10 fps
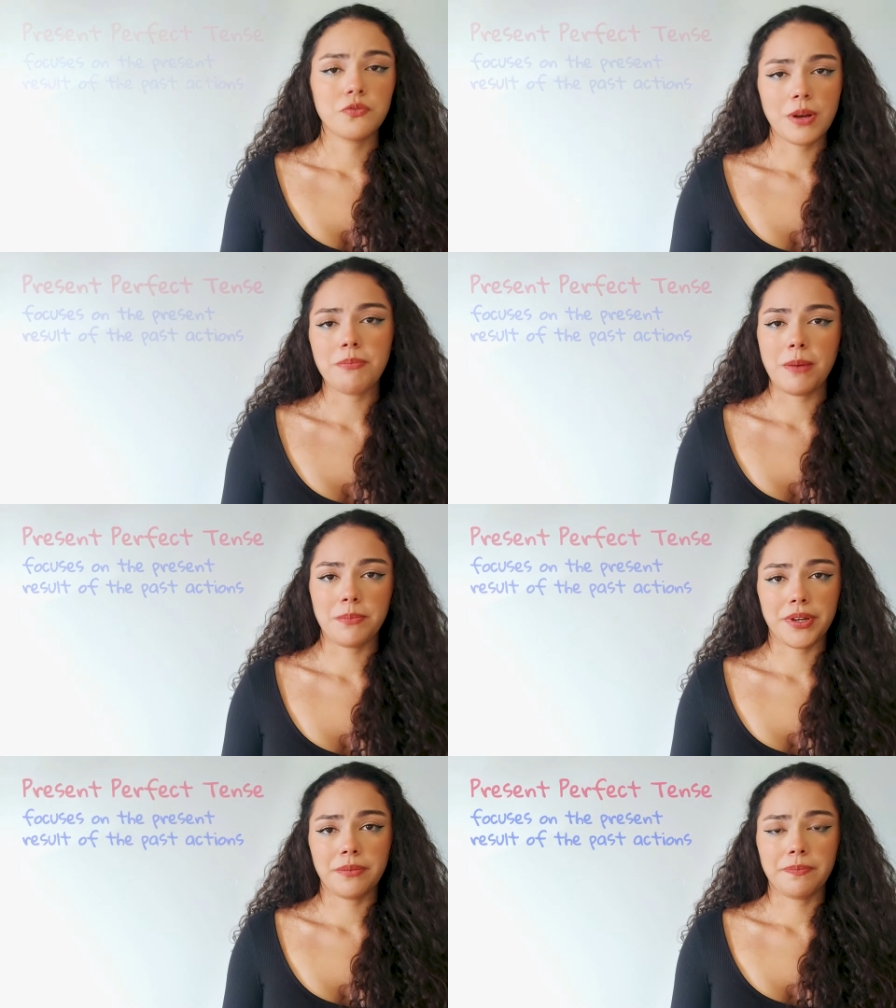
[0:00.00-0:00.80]

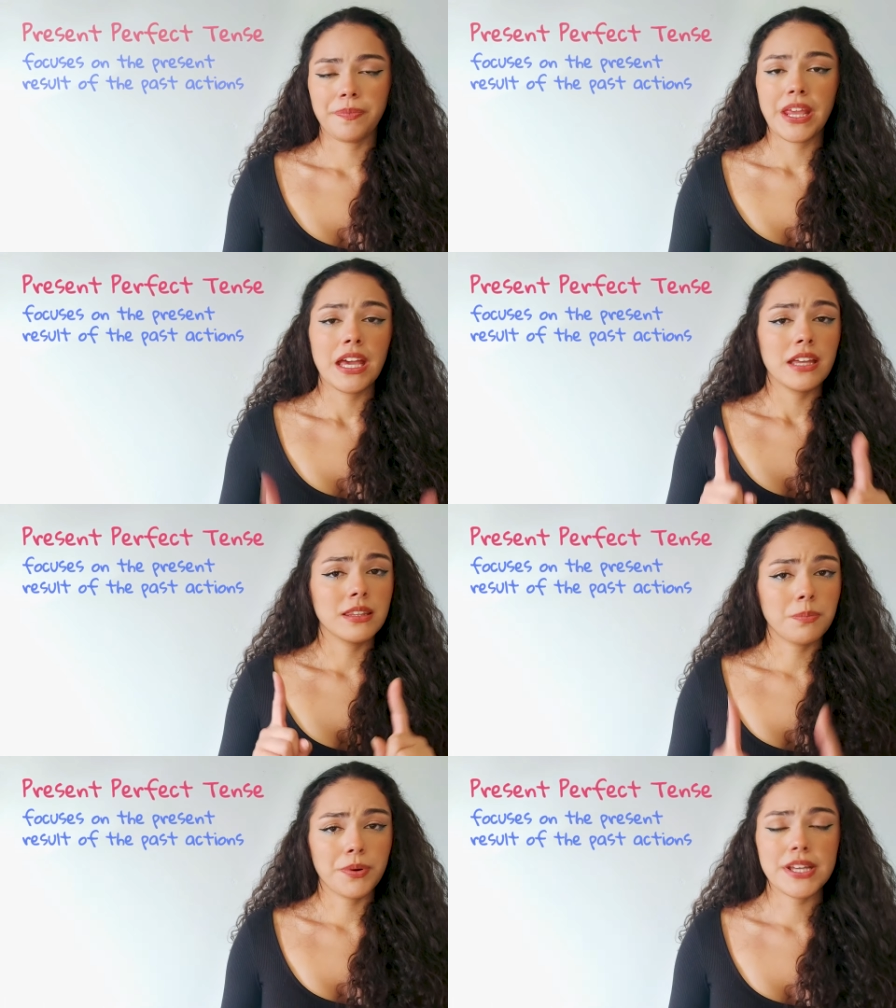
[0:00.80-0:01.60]
Remember,
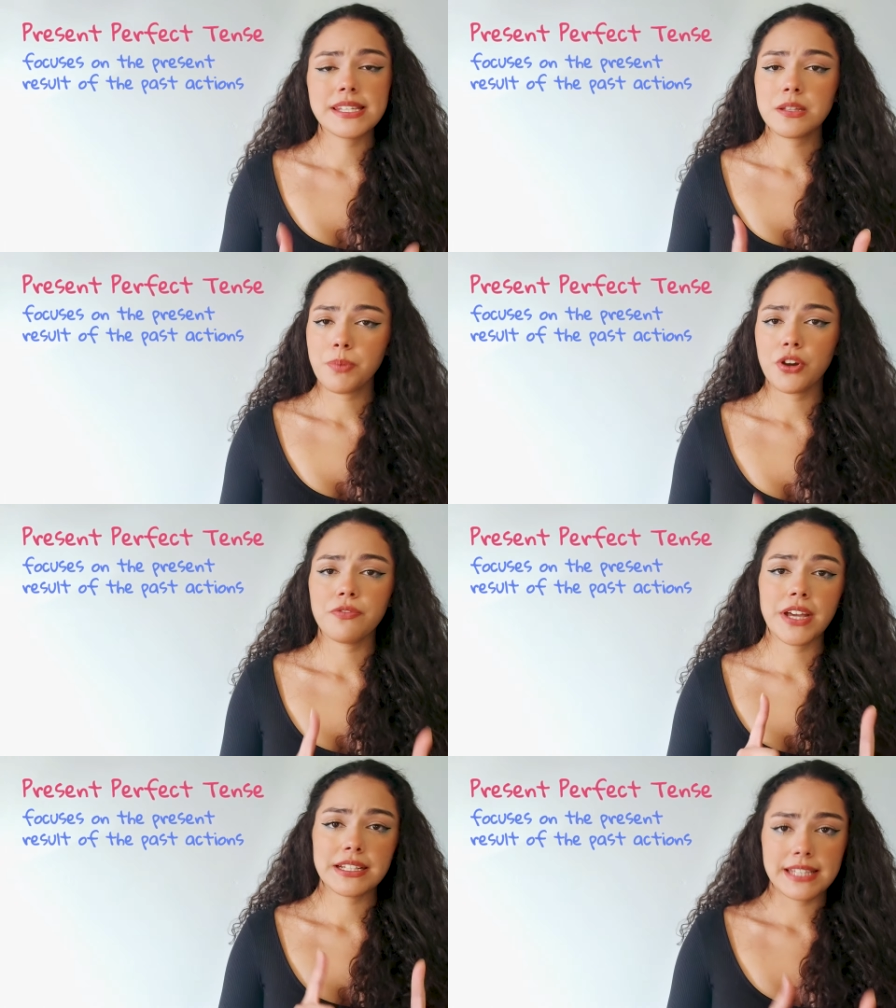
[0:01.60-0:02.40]
the present
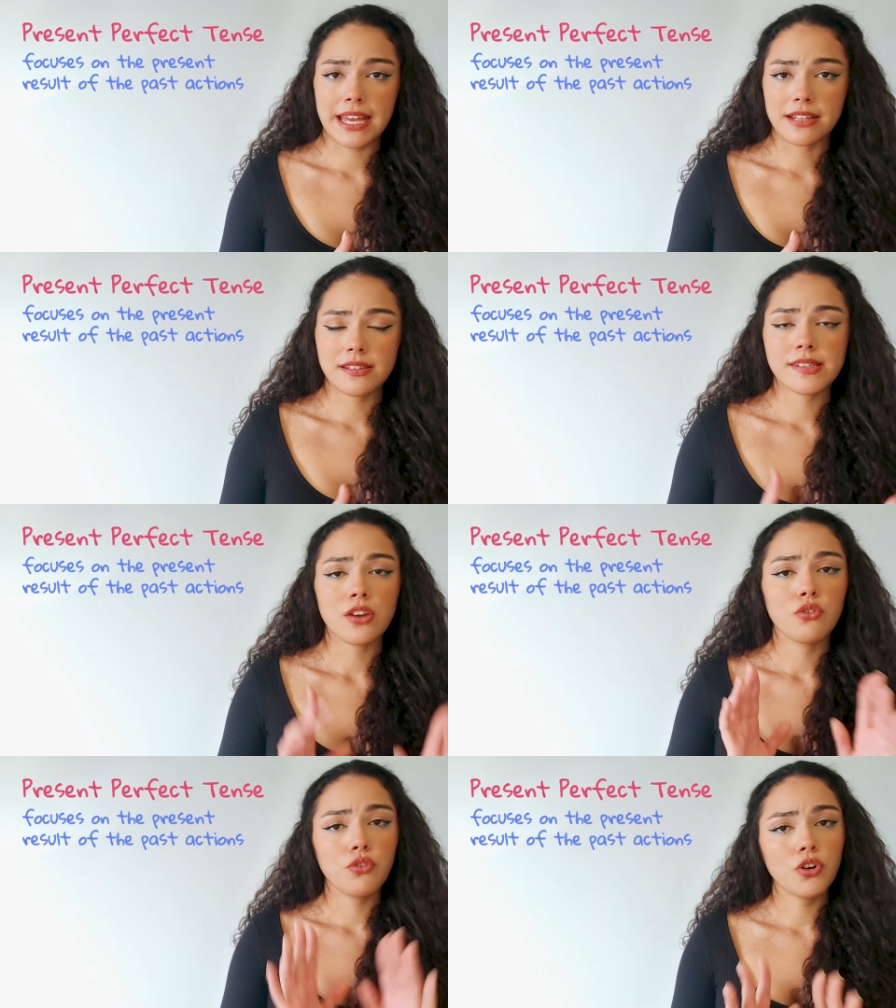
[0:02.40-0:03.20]
perfect
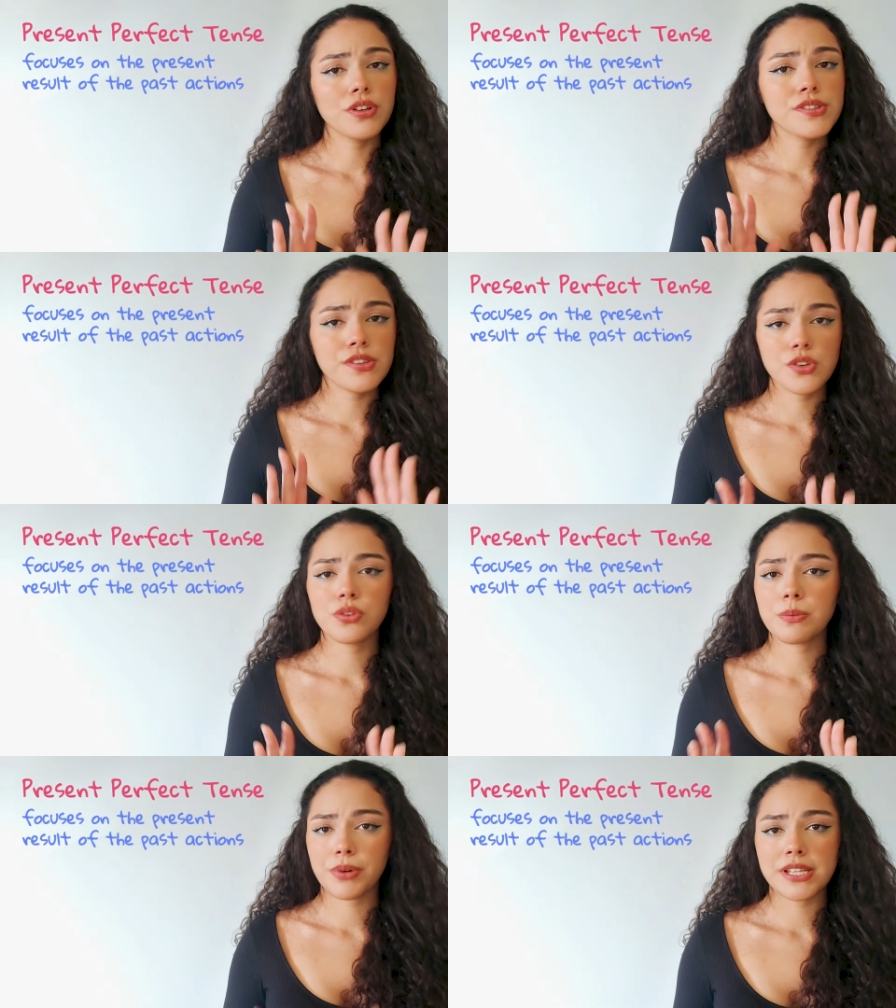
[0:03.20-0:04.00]
tense focuses
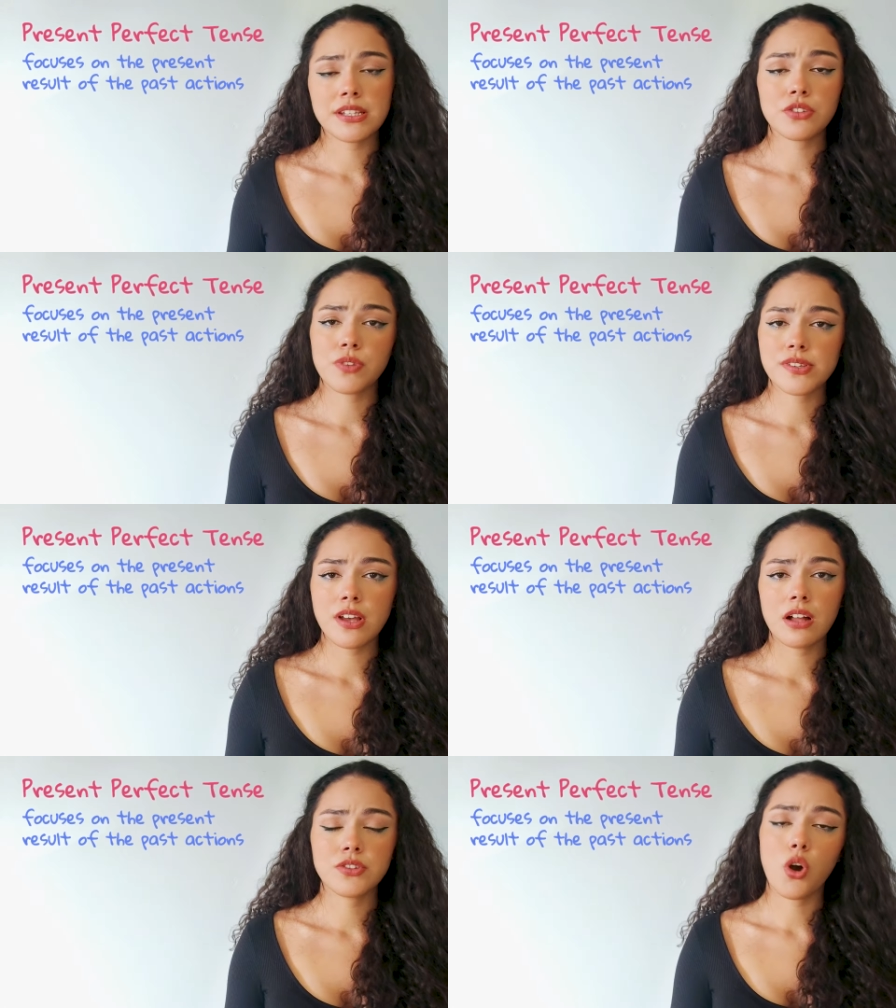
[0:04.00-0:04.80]
on the present
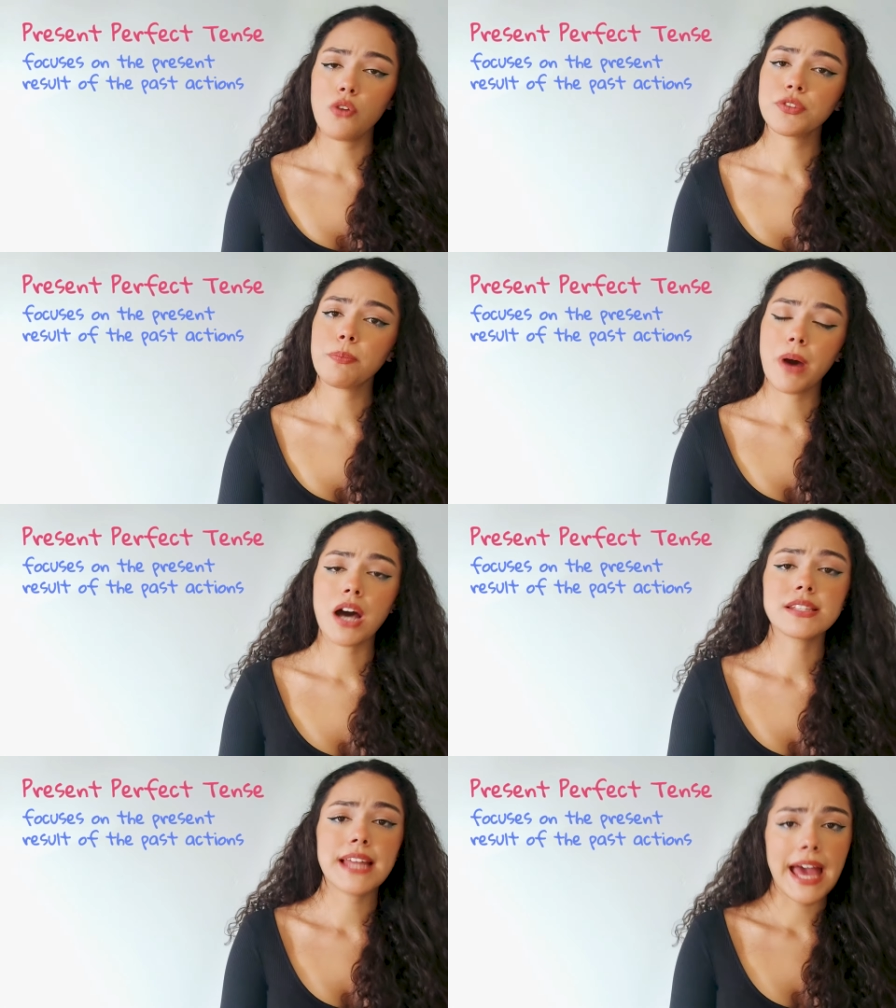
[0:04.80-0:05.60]
result of the
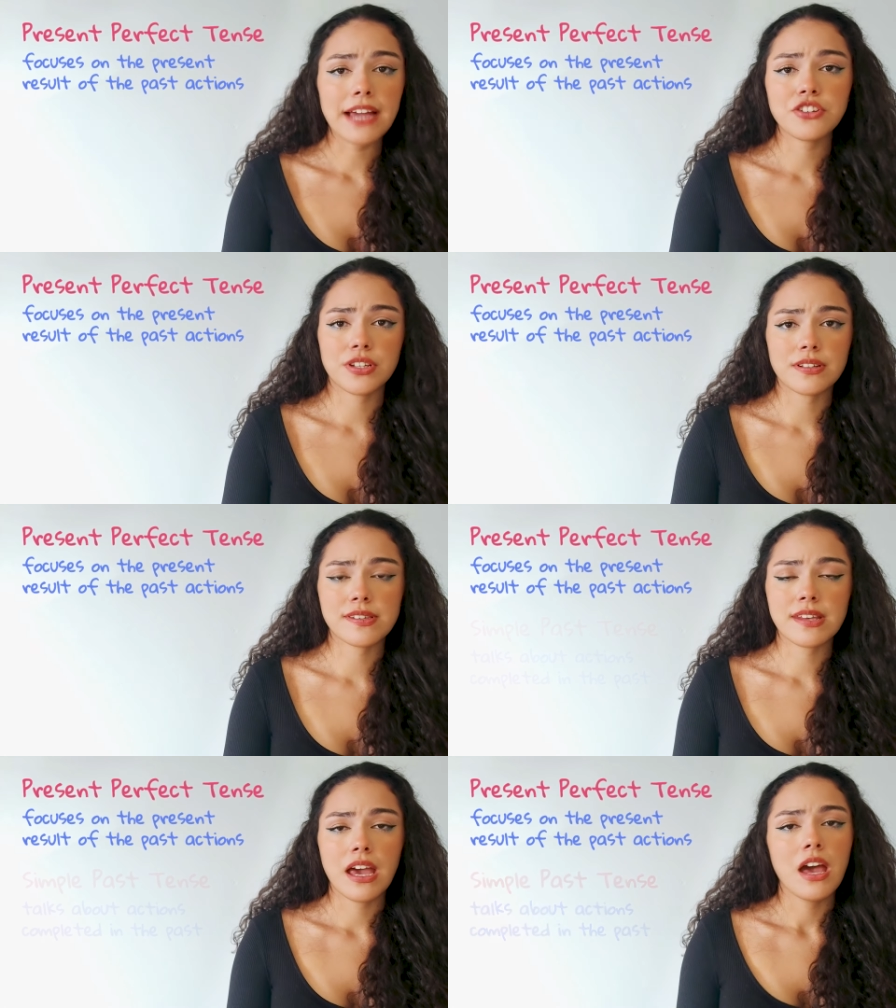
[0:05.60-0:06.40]
past
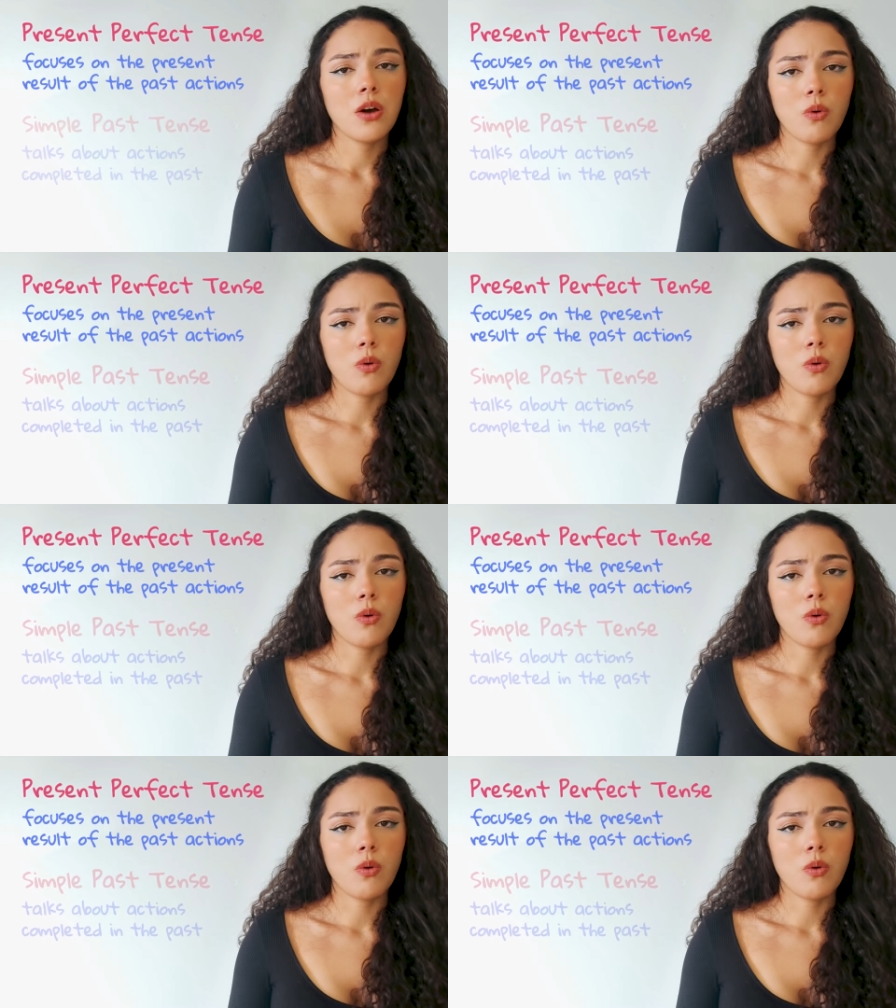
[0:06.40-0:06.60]
actions,